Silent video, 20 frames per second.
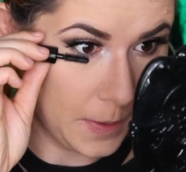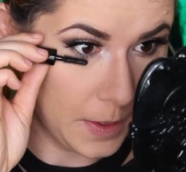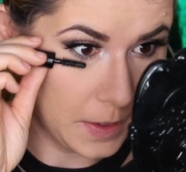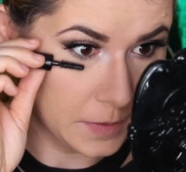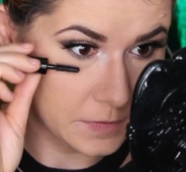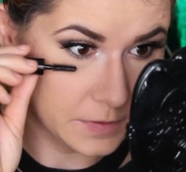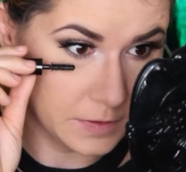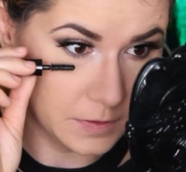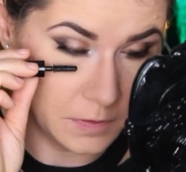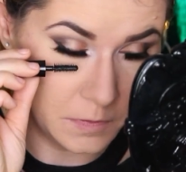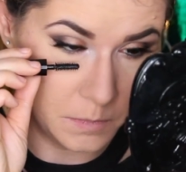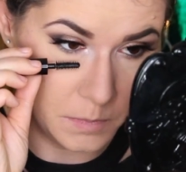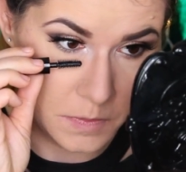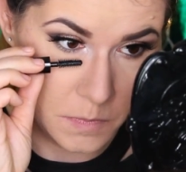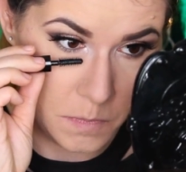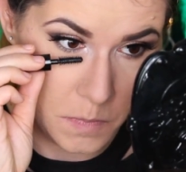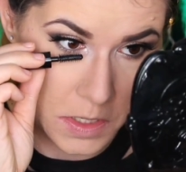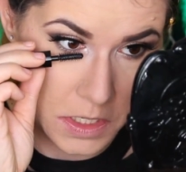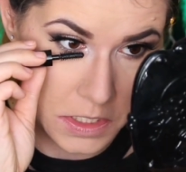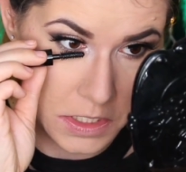It's a little
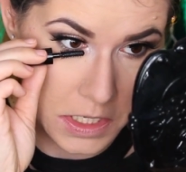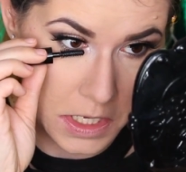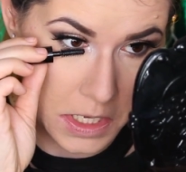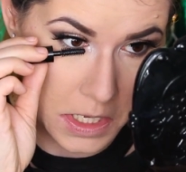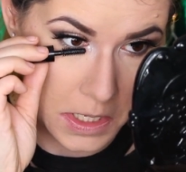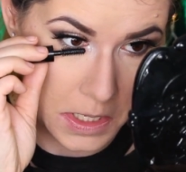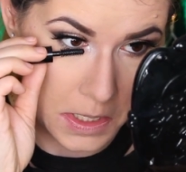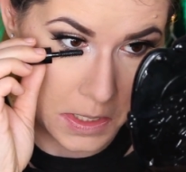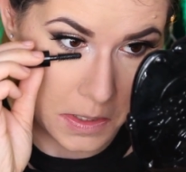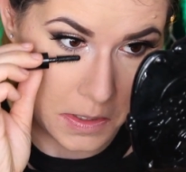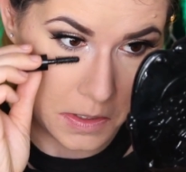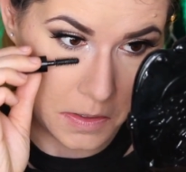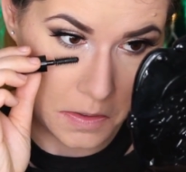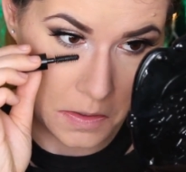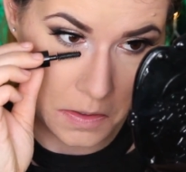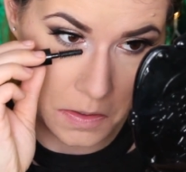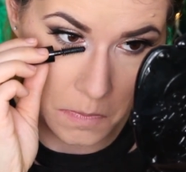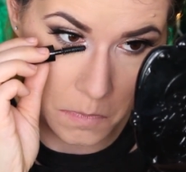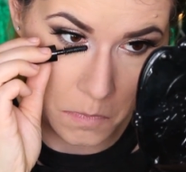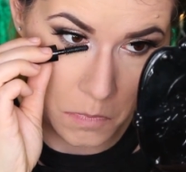bit big.
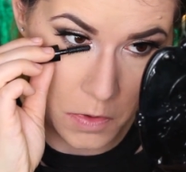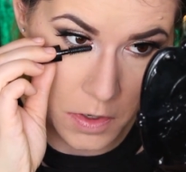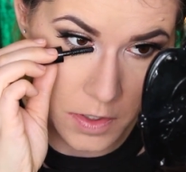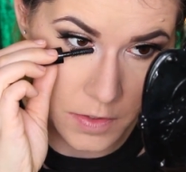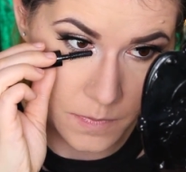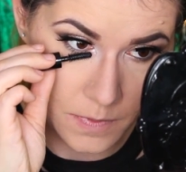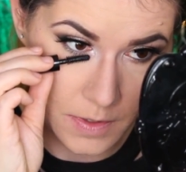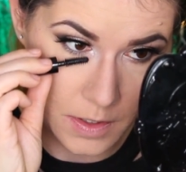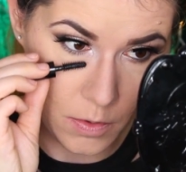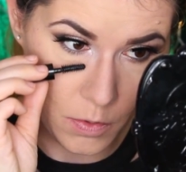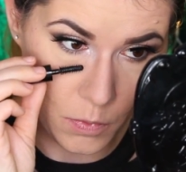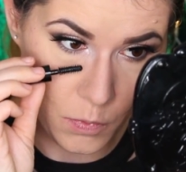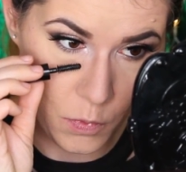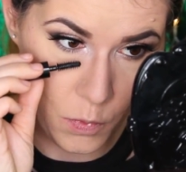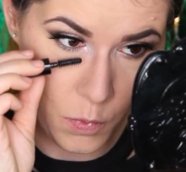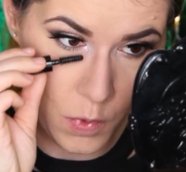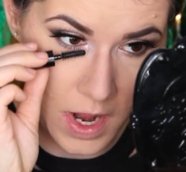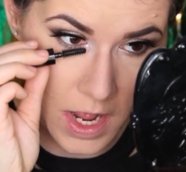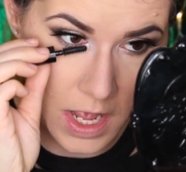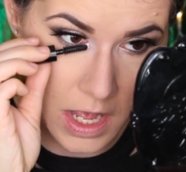
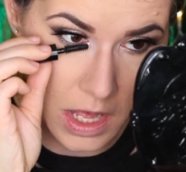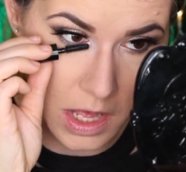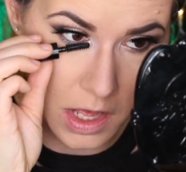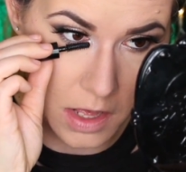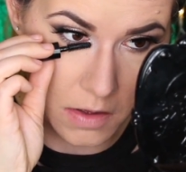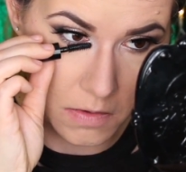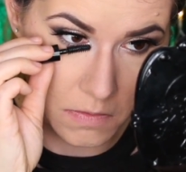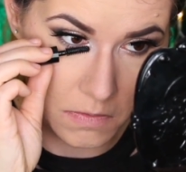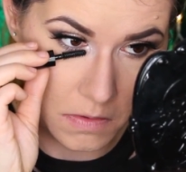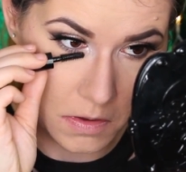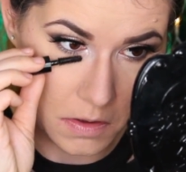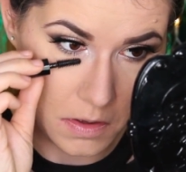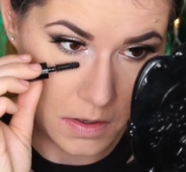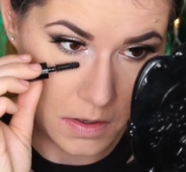Wow!